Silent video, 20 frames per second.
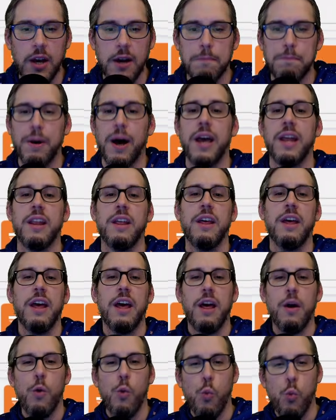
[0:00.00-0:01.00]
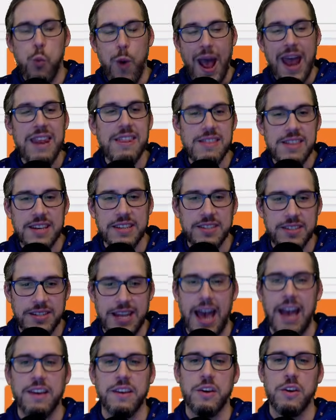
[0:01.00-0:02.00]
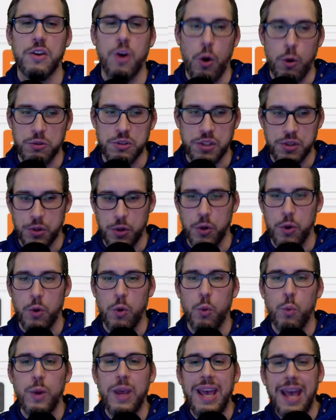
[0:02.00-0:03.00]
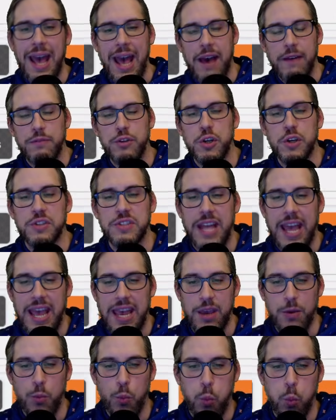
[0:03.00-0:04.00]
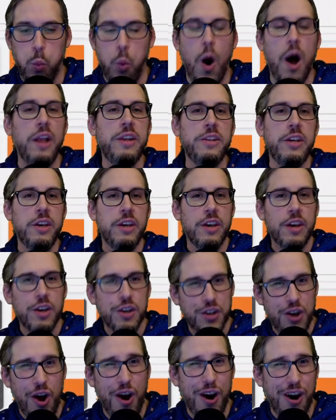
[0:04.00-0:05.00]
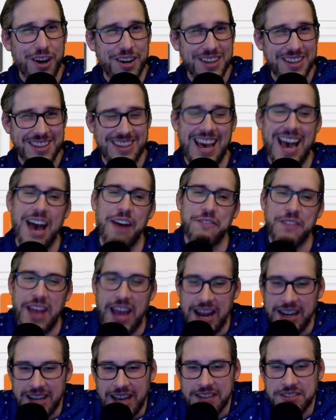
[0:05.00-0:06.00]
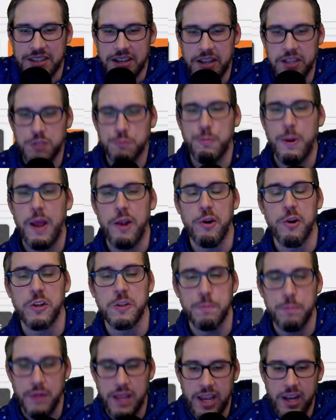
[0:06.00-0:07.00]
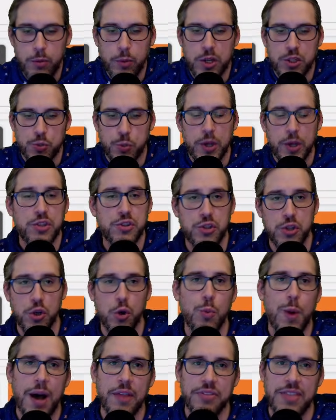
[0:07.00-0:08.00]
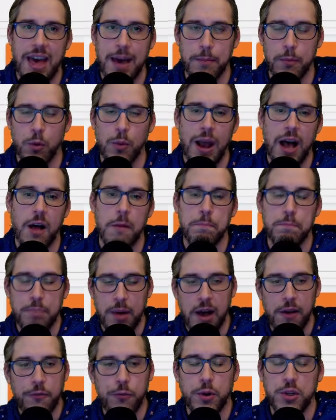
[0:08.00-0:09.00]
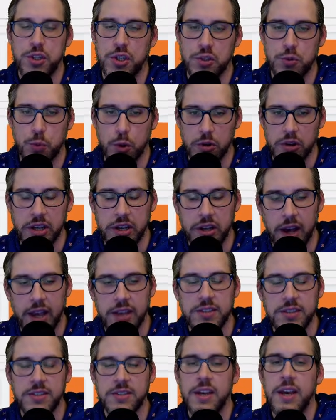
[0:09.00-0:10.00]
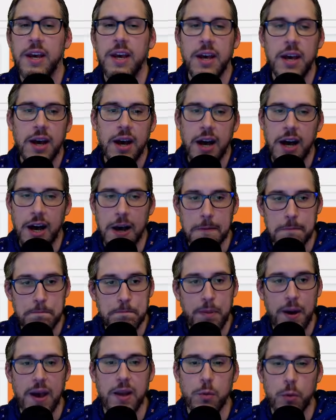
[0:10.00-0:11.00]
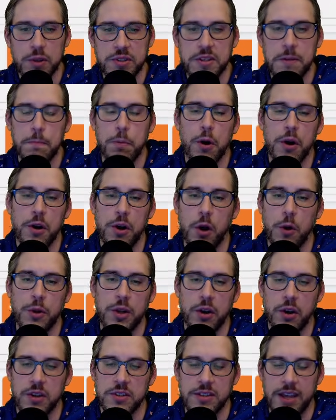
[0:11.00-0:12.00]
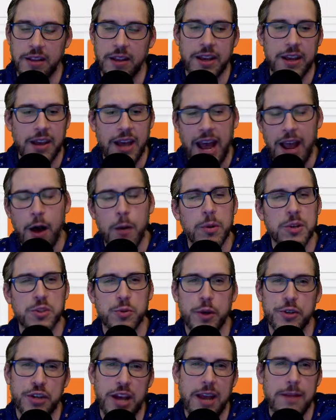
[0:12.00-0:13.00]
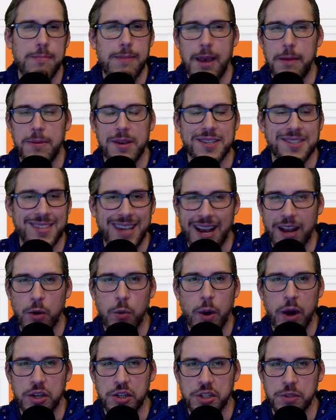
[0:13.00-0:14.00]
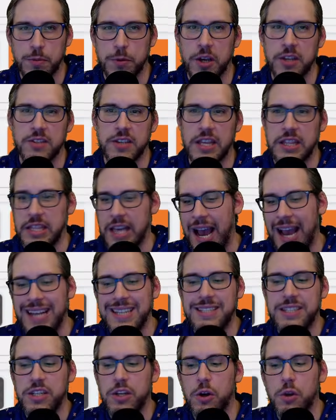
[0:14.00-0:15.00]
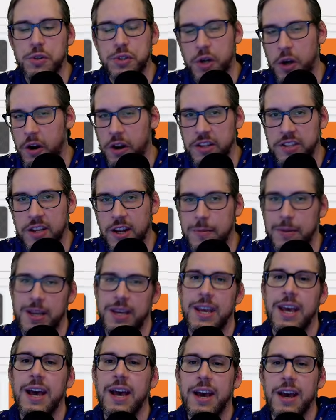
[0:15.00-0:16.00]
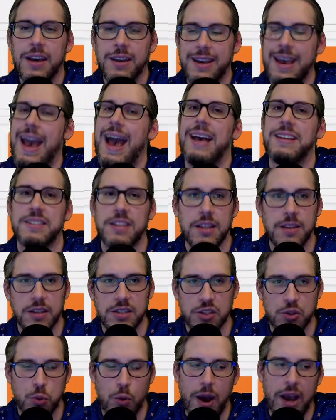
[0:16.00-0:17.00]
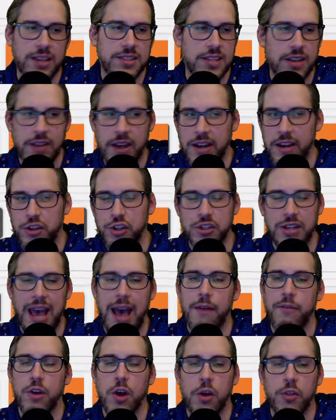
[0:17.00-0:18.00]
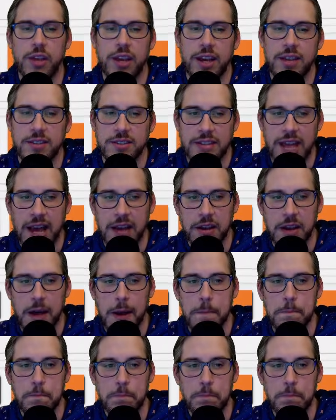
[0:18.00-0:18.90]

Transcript: But when this deck goes through, we have just a 1 card left, and yes, it is Predator's Blade, which we do want that morale buff, which is really nice. But what's important to note here is that, like, I almost wish I had maybe a second one, just because like the ideal turn is going to be casting this twice and then just having all the hits stack up.